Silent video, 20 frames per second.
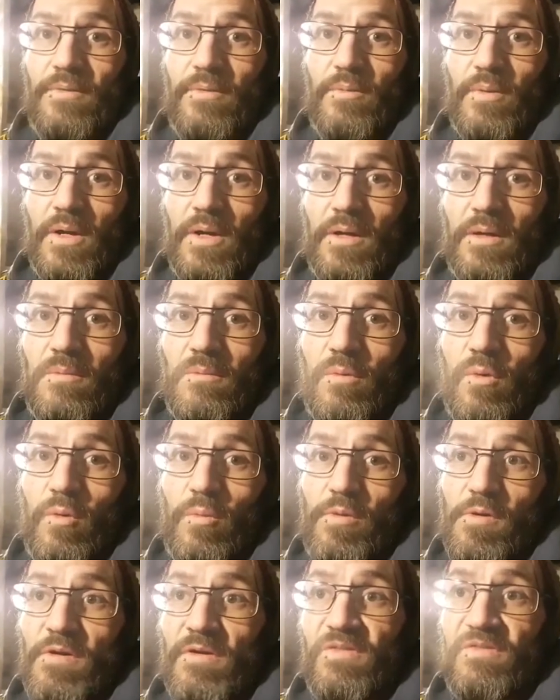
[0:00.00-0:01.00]

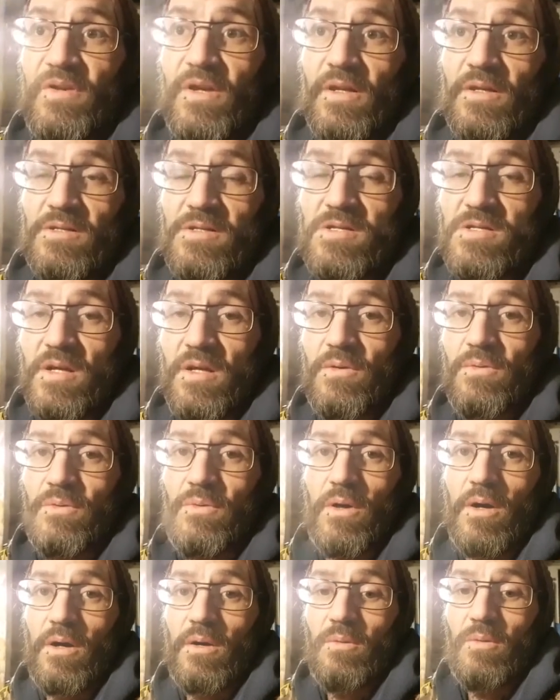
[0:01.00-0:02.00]
waterproofing, so
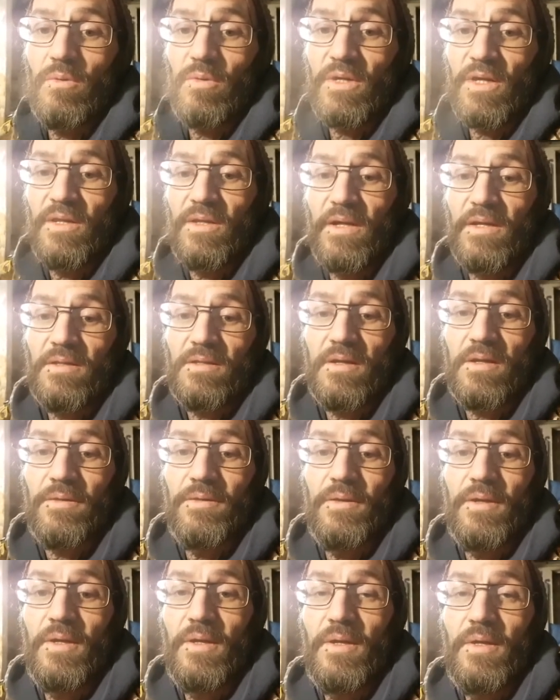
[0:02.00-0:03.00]
I will get that
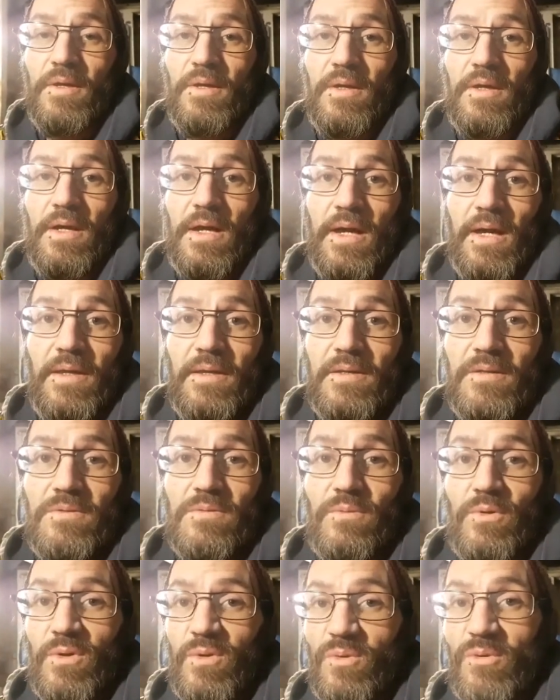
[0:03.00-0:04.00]
done and
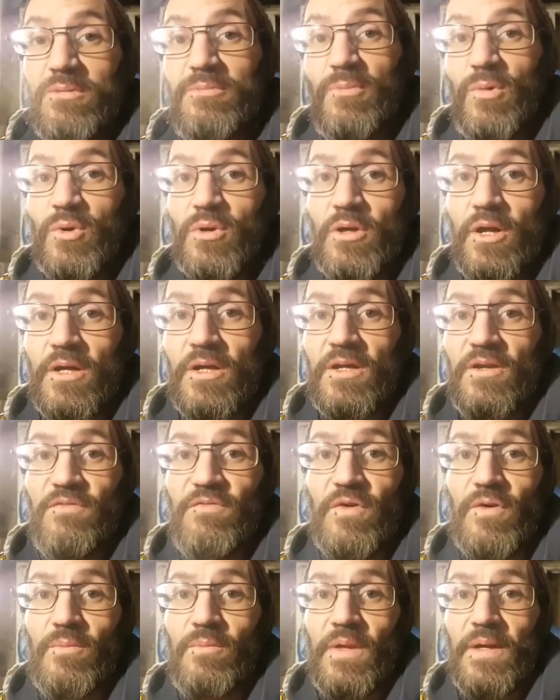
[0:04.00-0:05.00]
we'll more likely
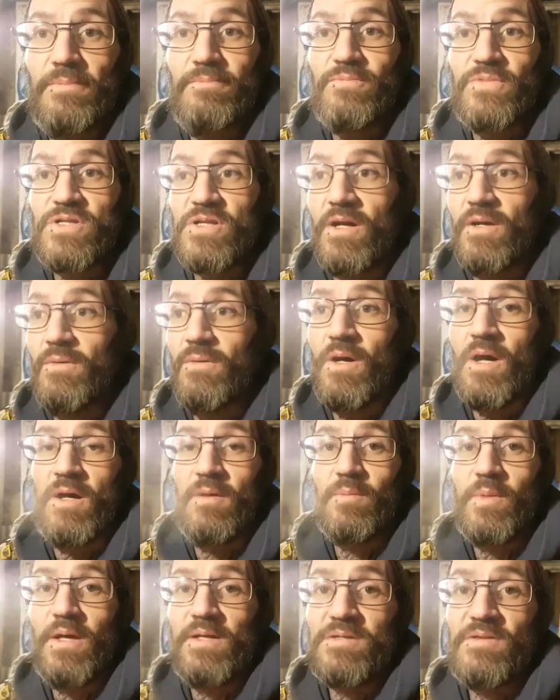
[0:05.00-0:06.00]
film that. So
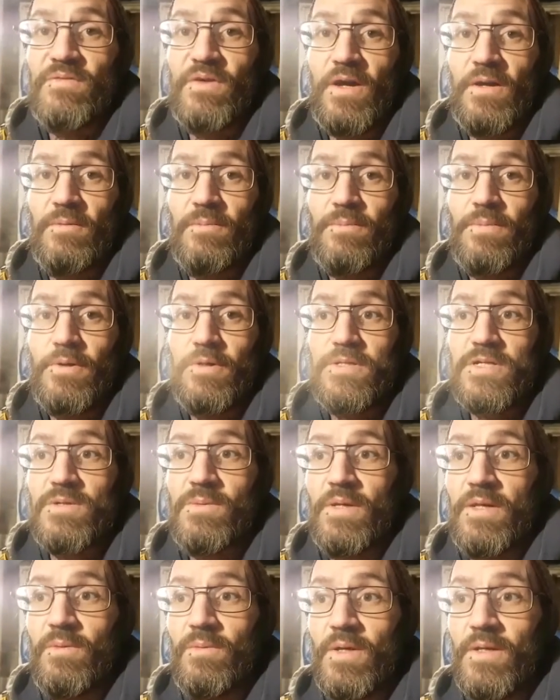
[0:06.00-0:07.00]
hope that's of help to
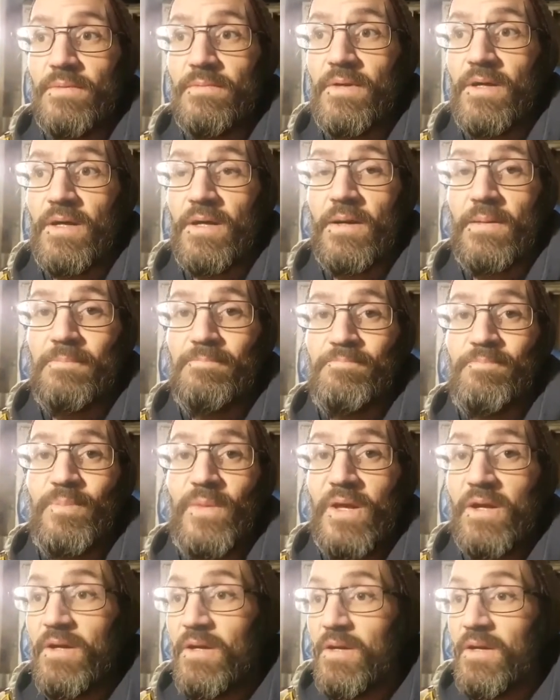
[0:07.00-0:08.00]
anyone.
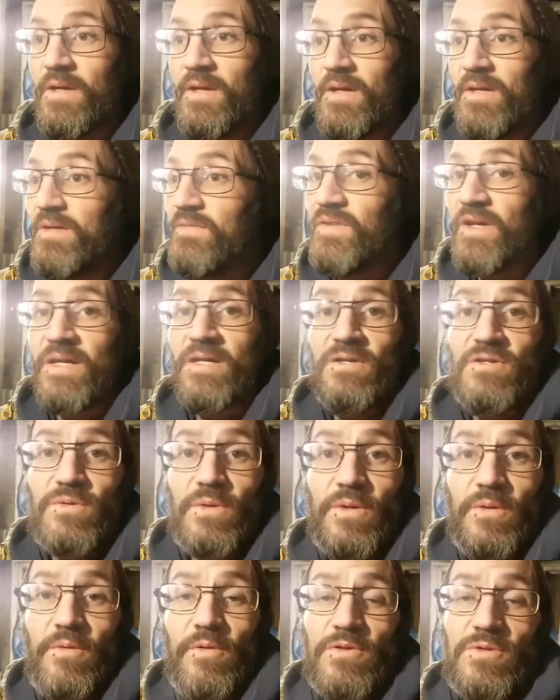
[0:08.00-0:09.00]
Thank you to
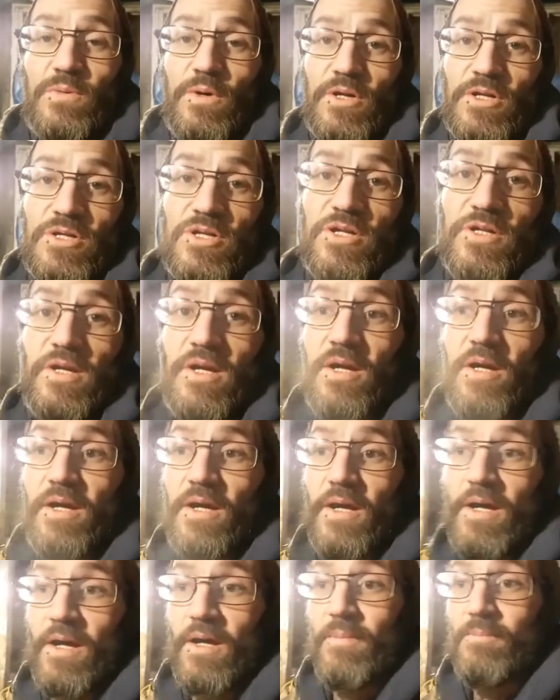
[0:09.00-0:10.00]
anyone who's watched.
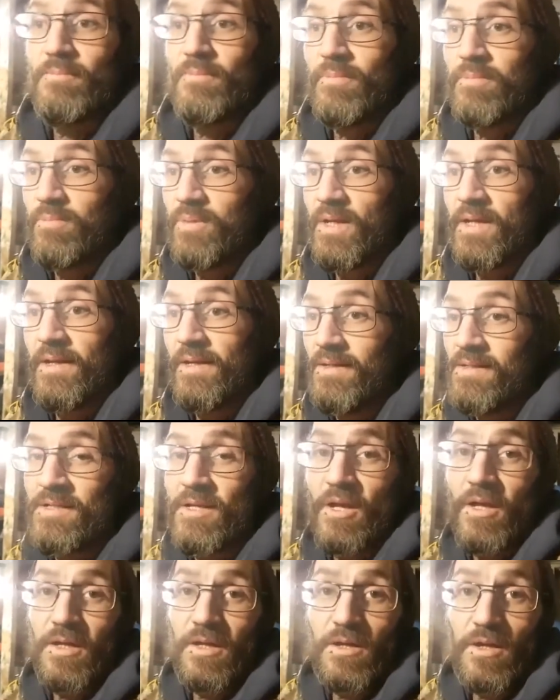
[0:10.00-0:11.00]
Please
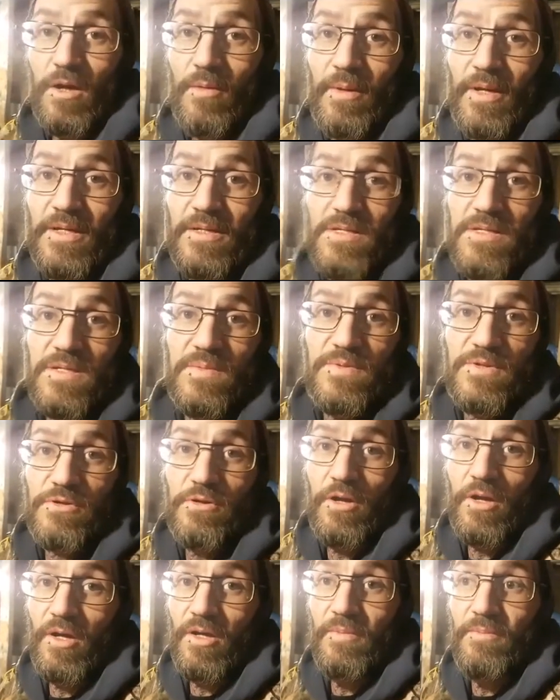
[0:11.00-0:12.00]
like, comment,
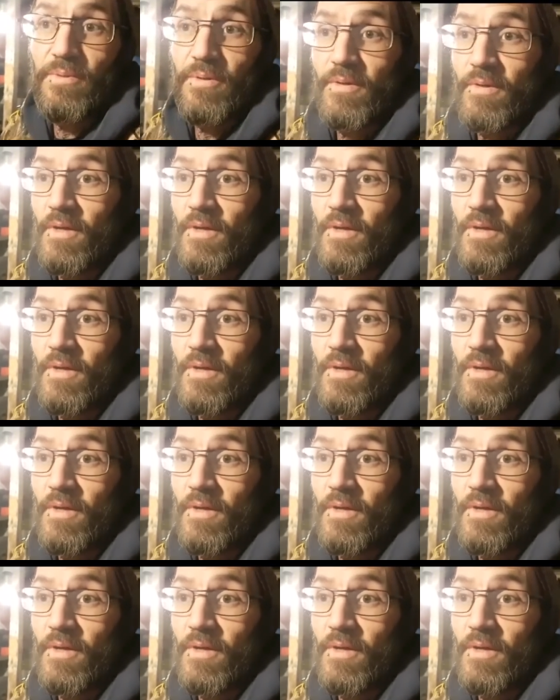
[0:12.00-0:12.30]
subscribe.